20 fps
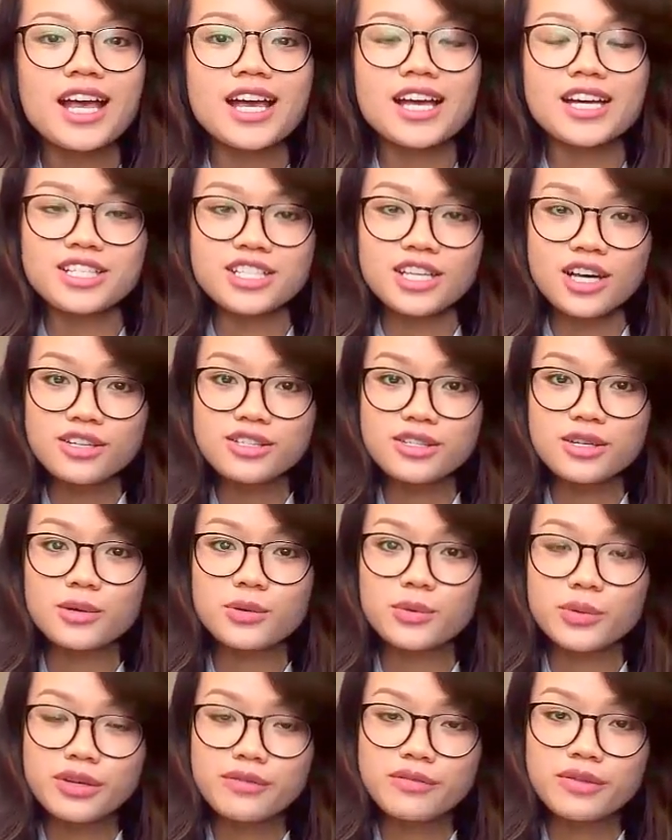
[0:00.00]
and also
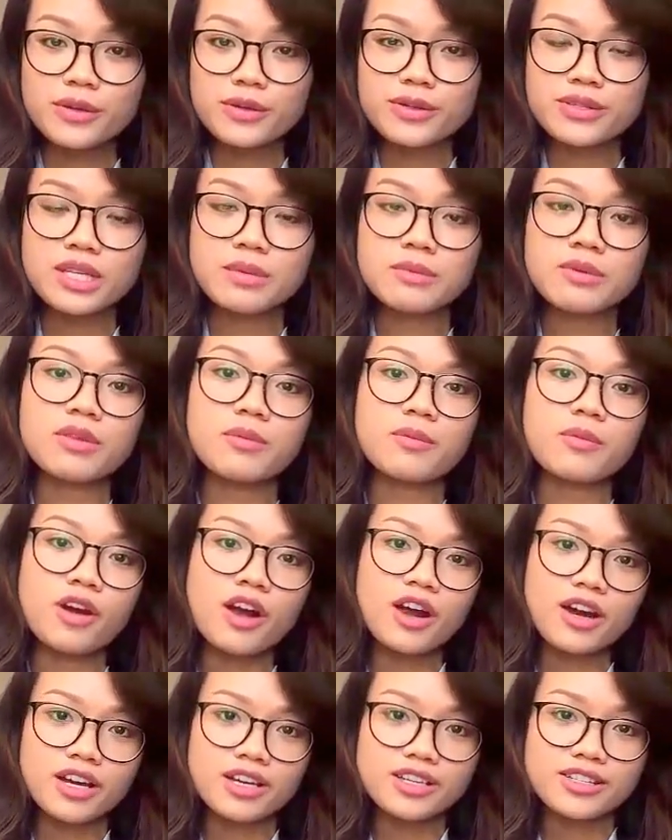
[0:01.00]
review some of the
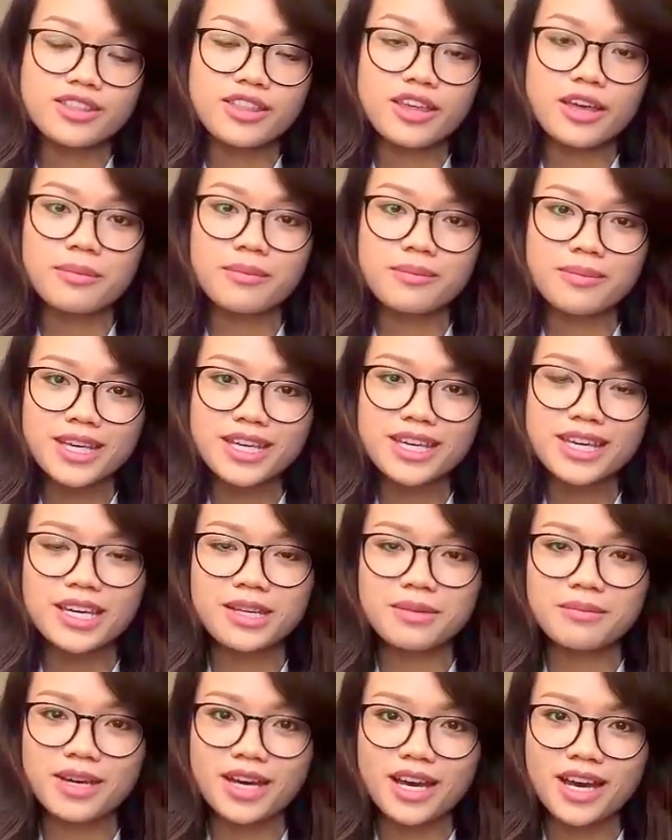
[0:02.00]
products that me
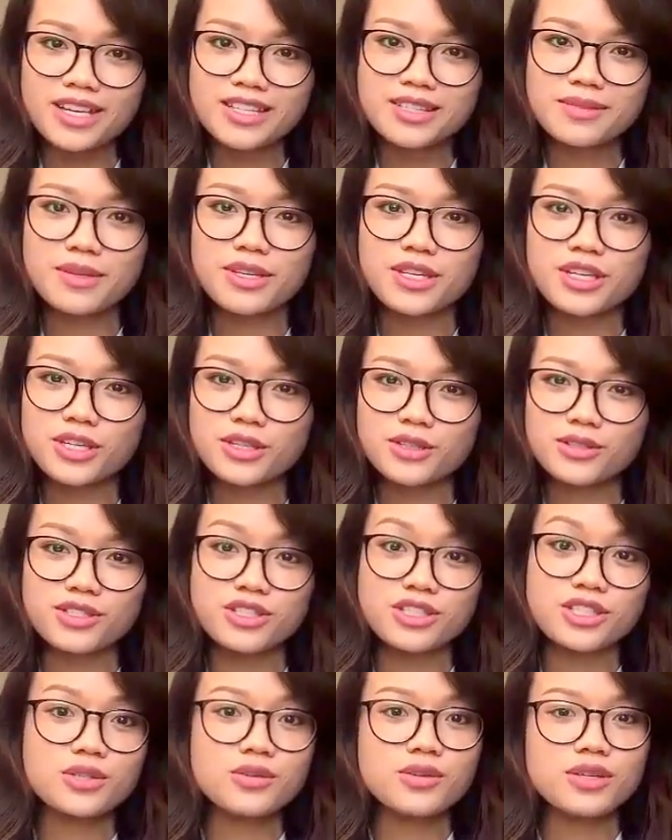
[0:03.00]
and my husband
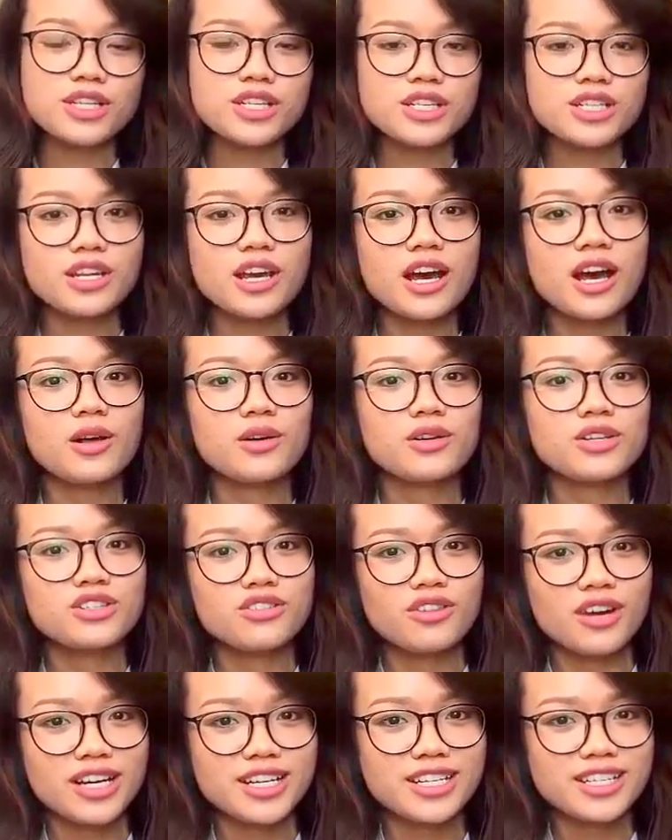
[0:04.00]
used during our
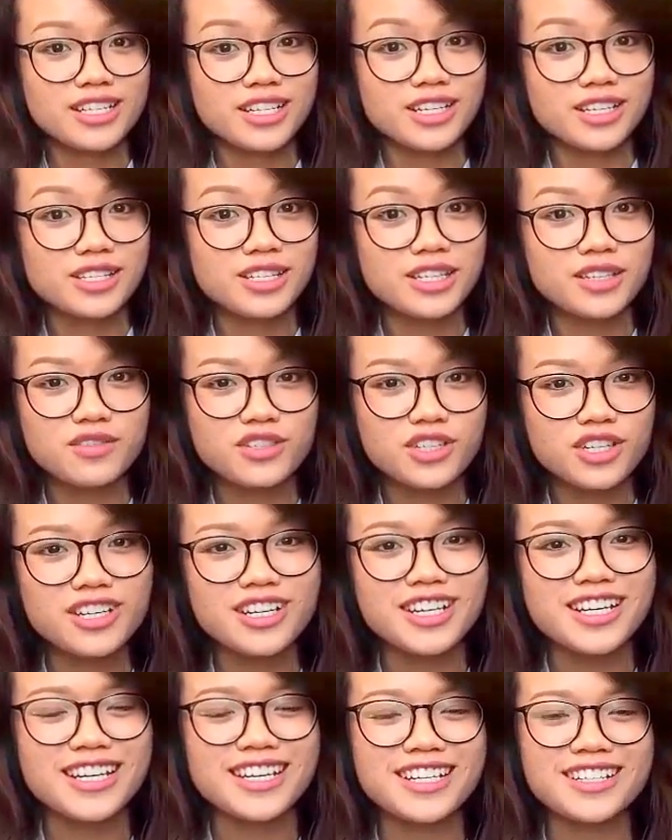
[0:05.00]
trying to conceive
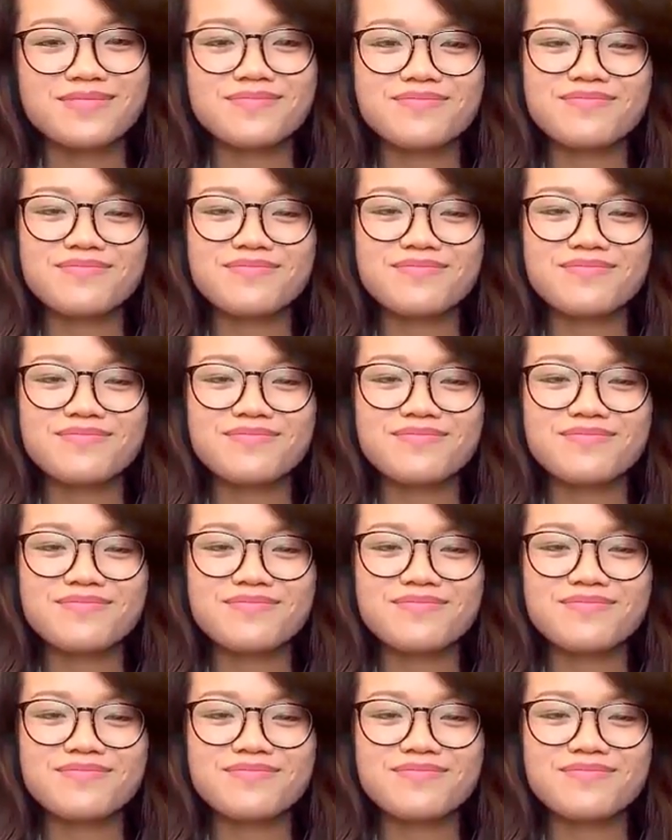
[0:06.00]
journey.